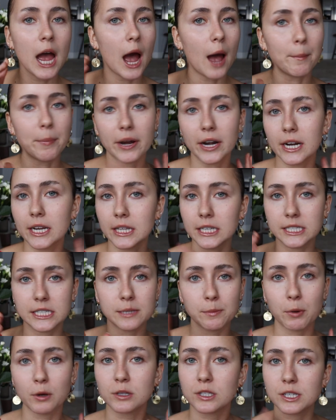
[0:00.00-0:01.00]
Apparently
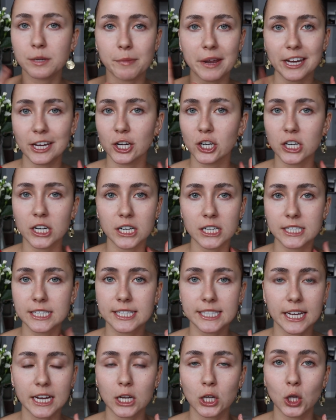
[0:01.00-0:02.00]
supposed to make your
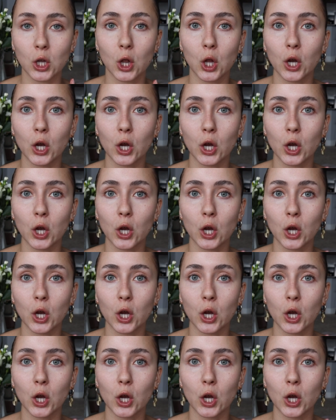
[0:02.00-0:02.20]
skin